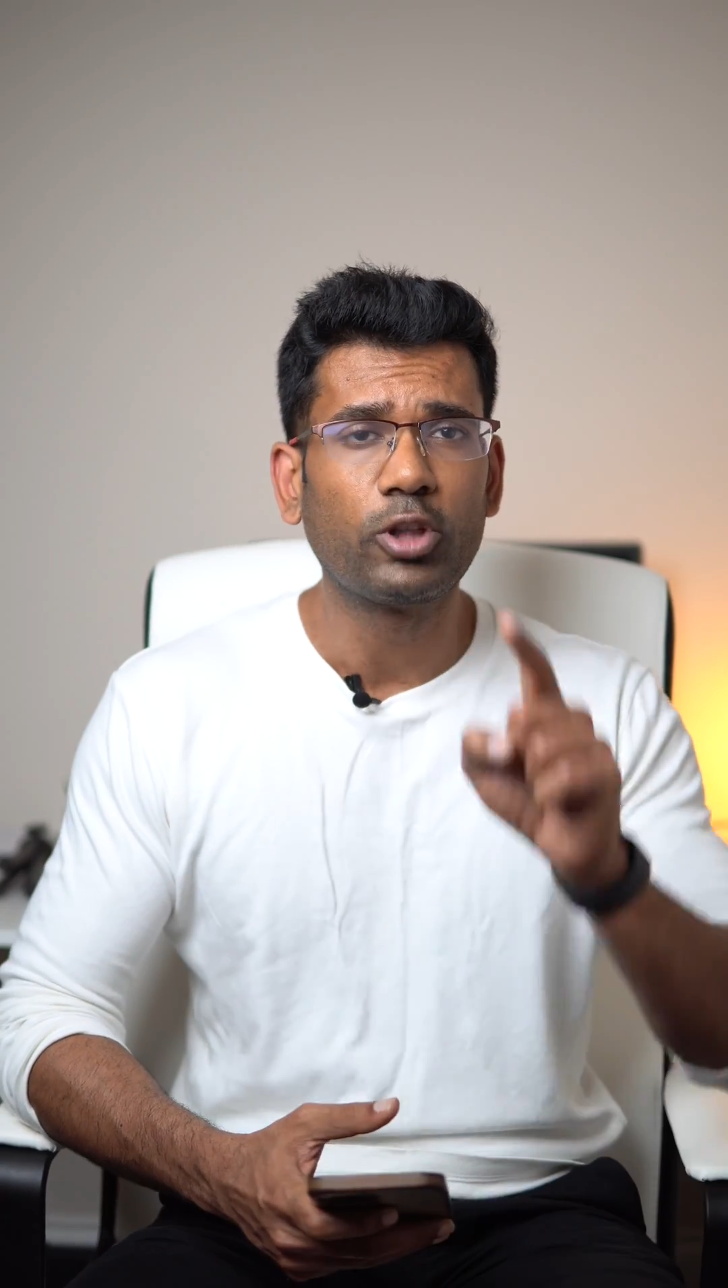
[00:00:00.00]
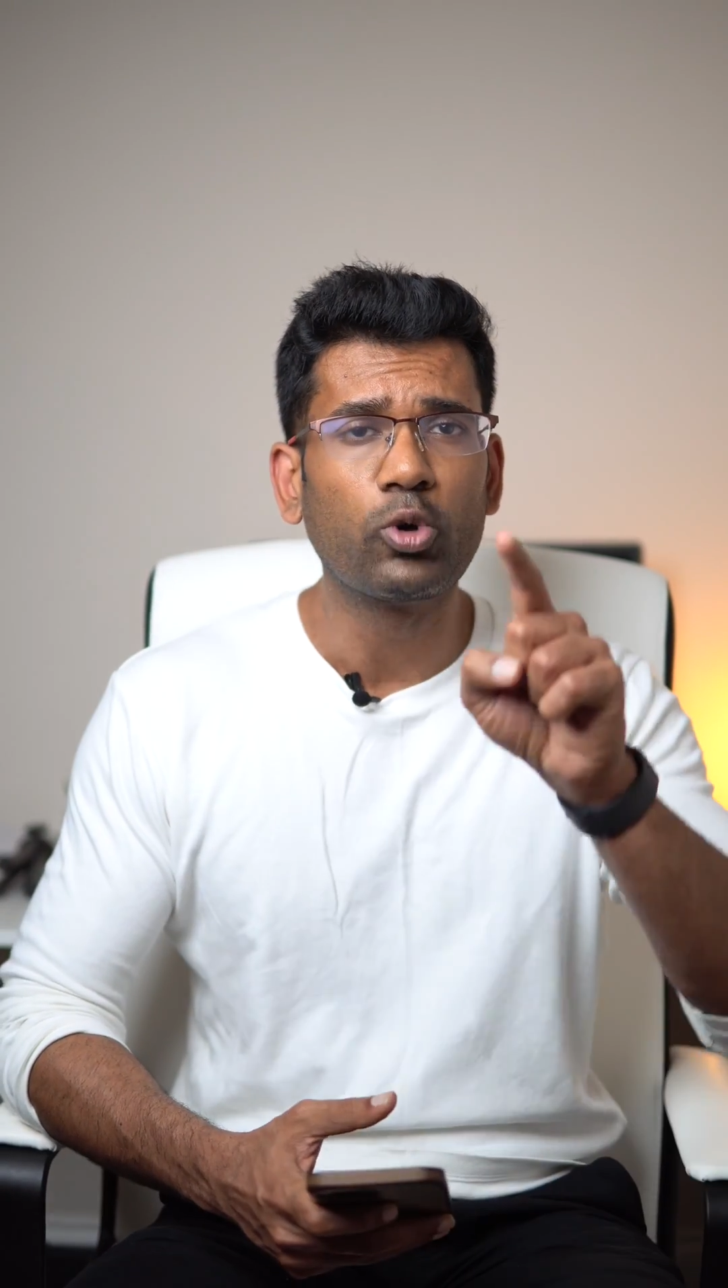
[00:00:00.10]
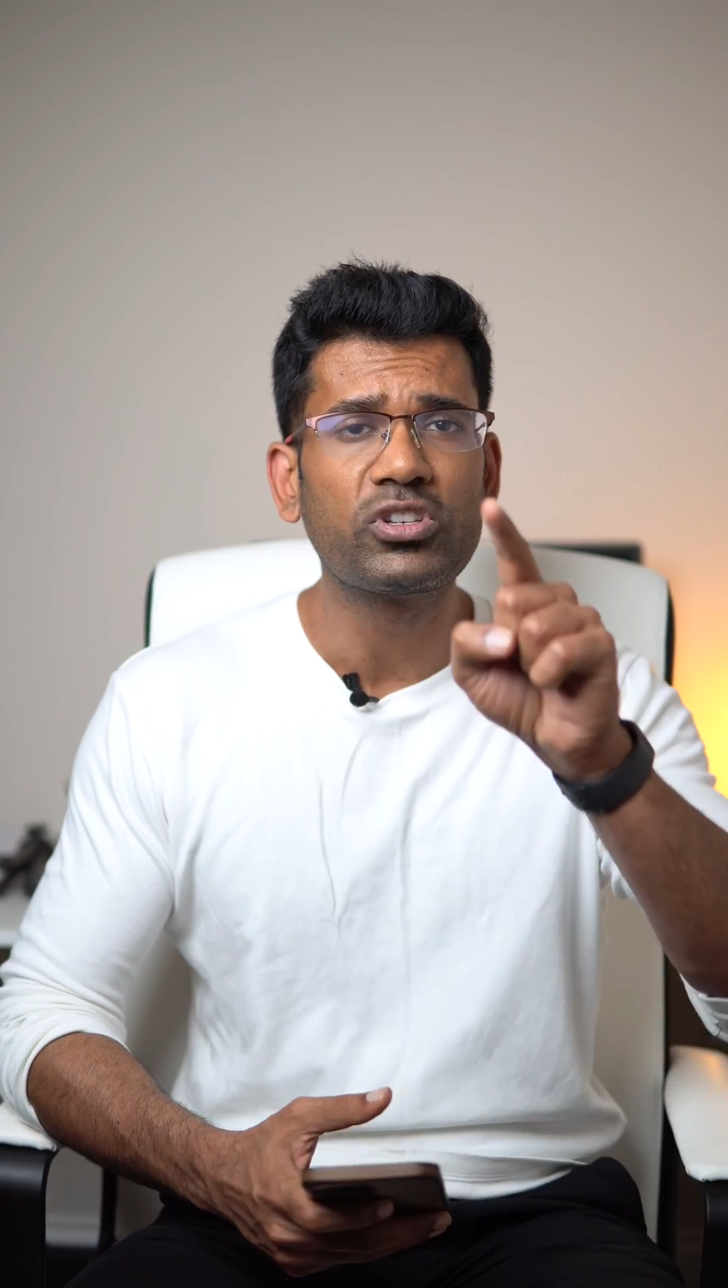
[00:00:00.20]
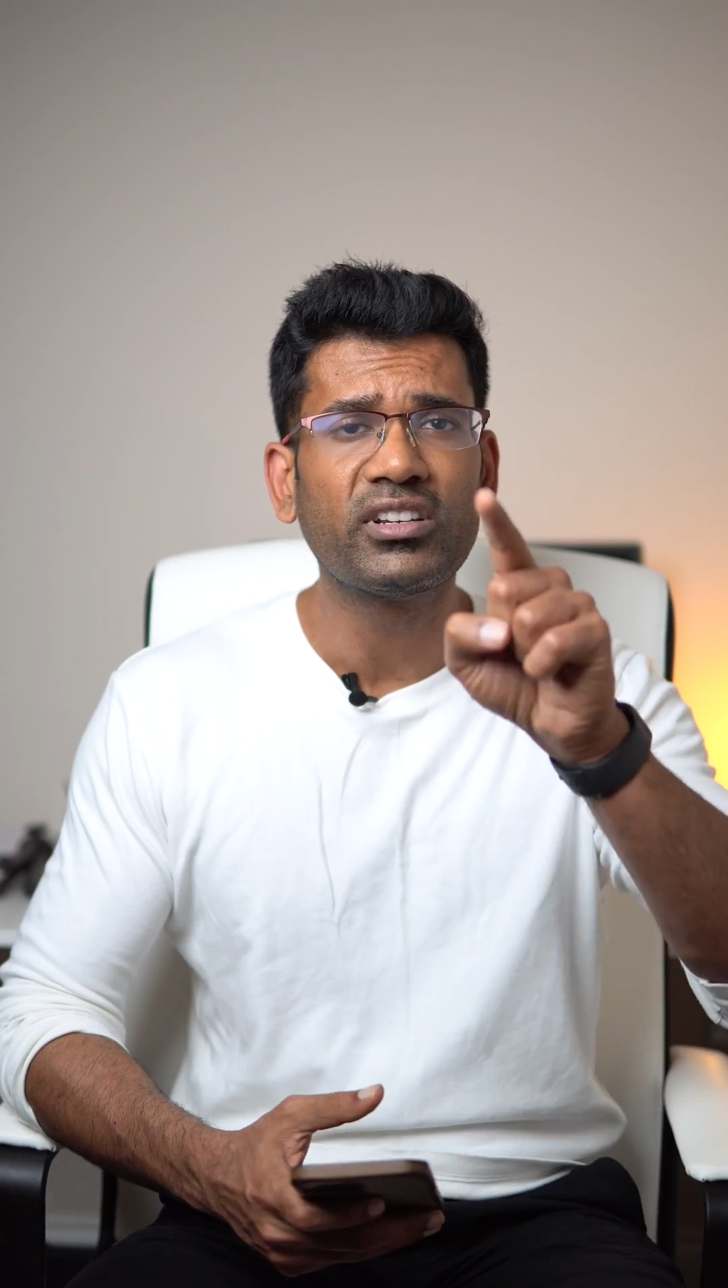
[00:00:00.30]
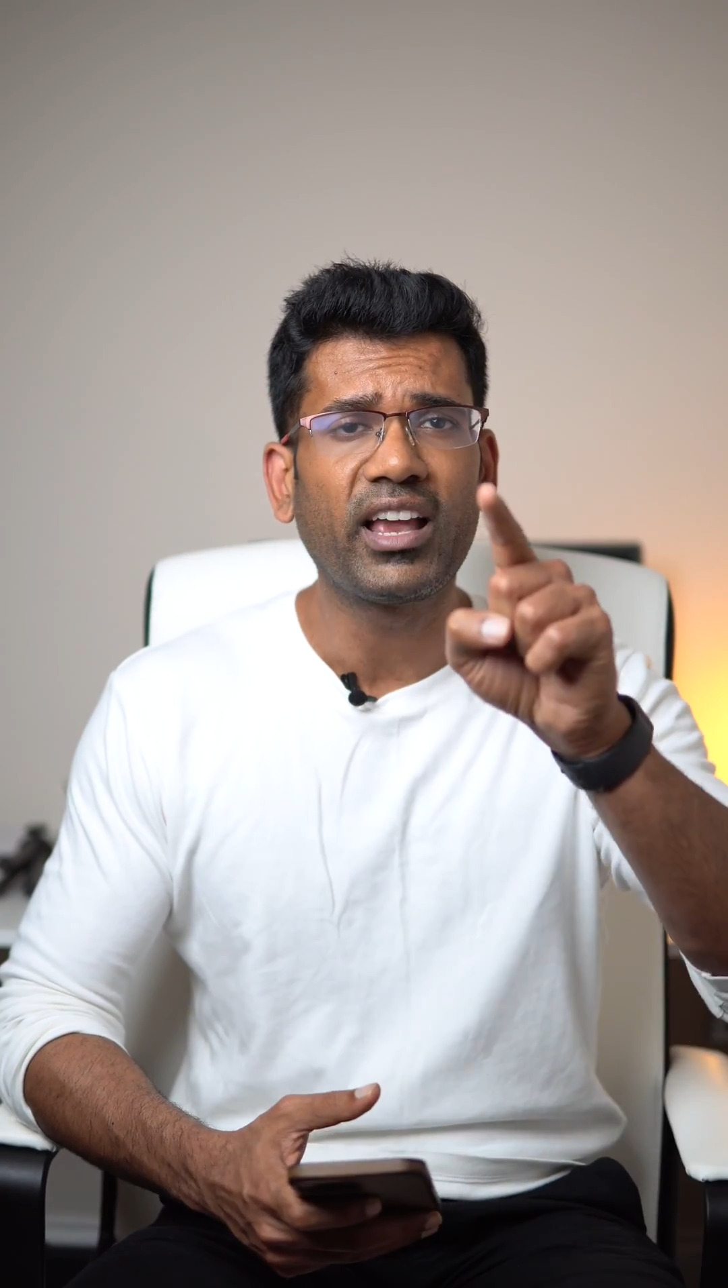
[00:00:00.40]

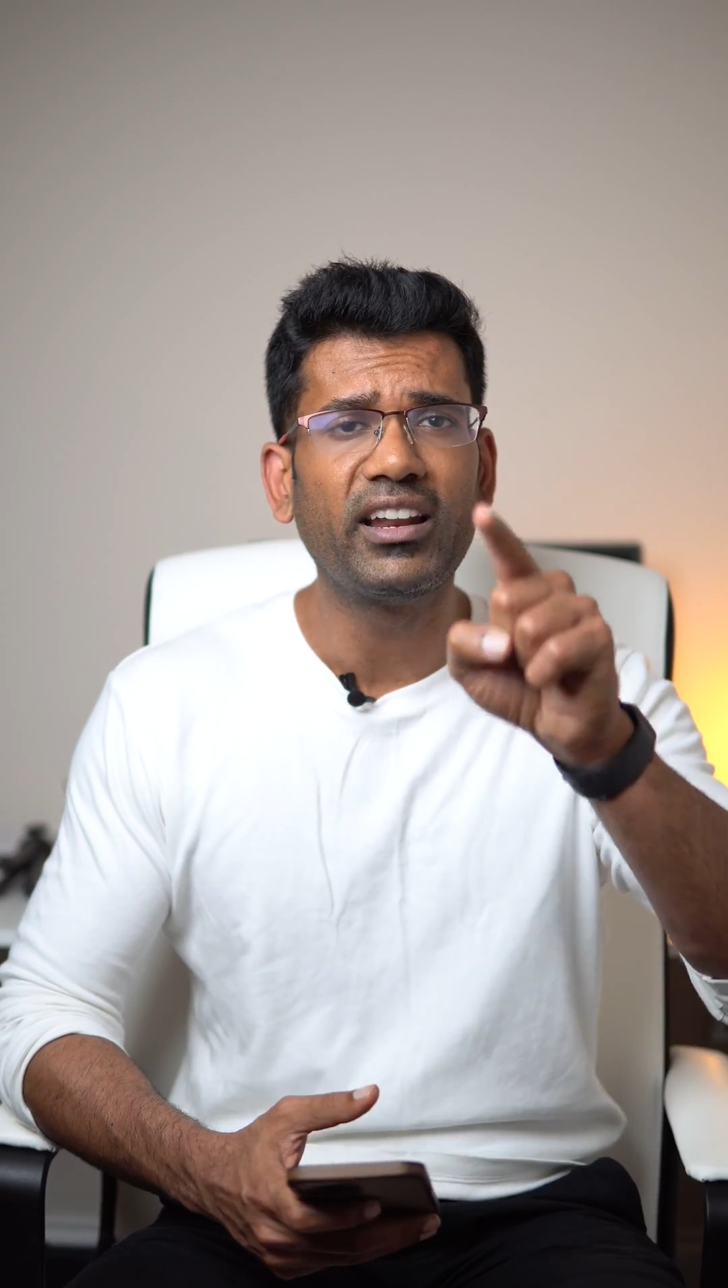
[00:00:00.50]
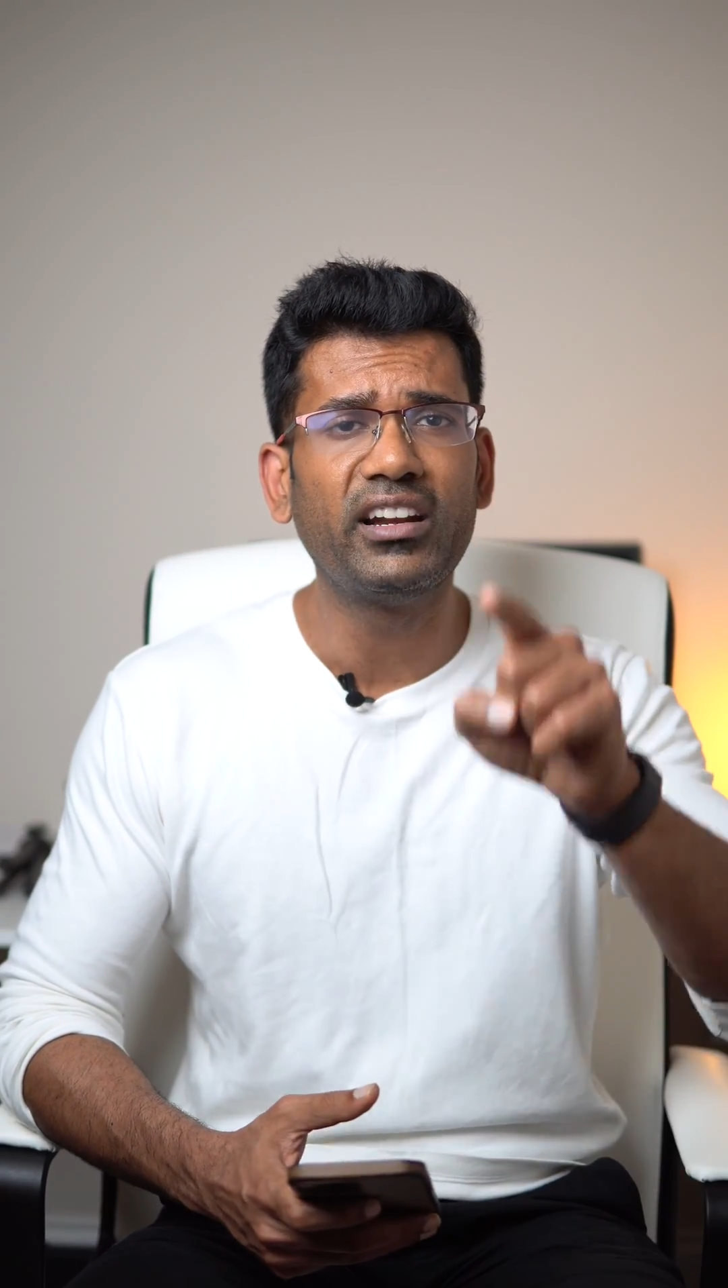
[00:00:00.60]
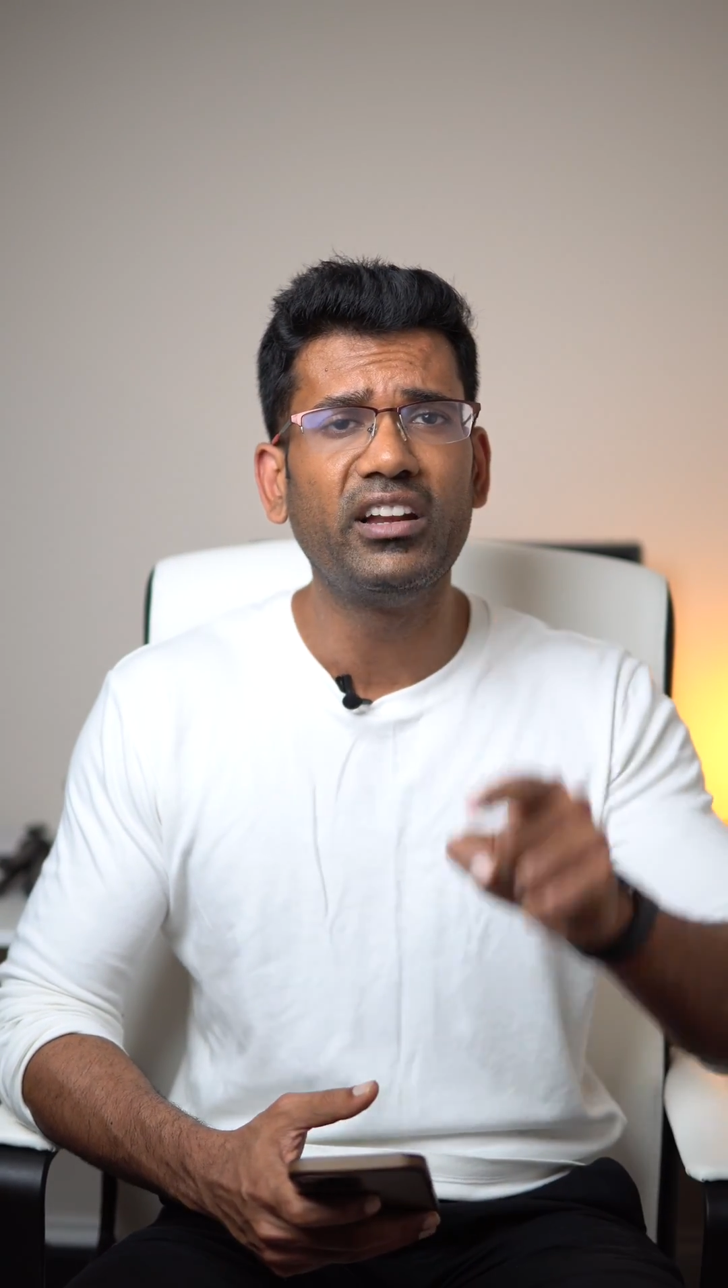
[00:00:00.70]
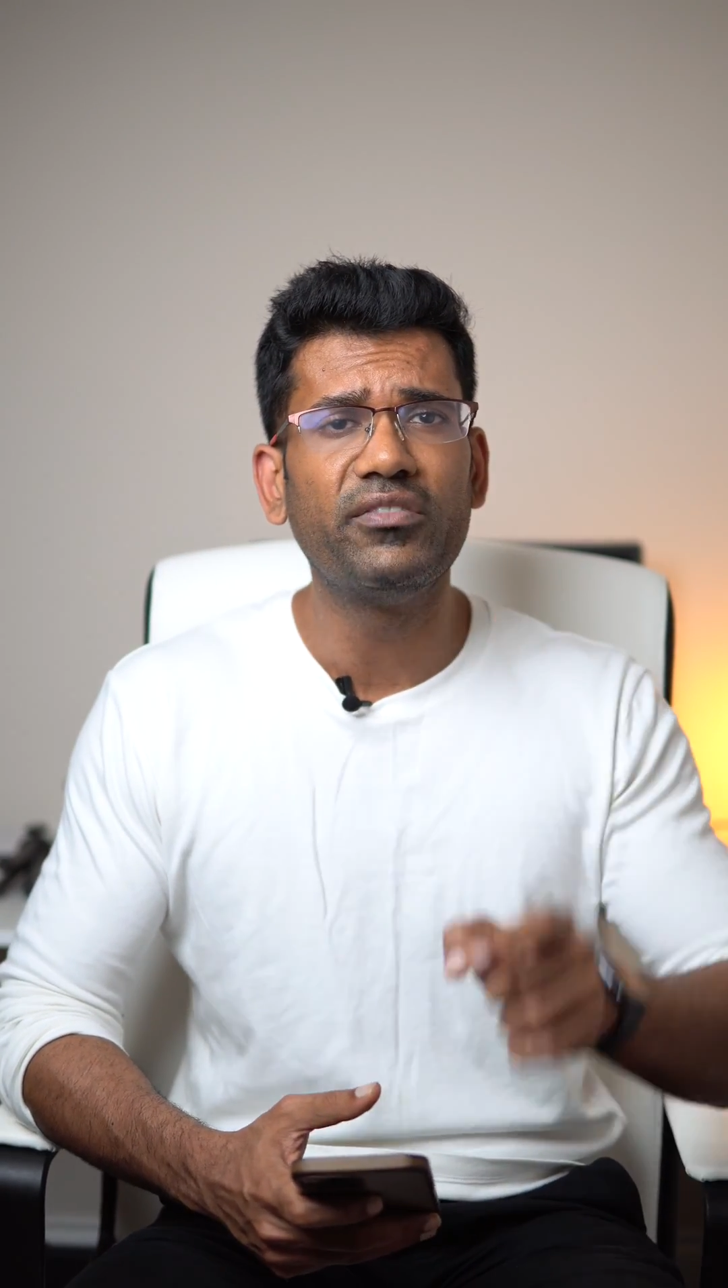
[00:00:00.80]
1000 calorie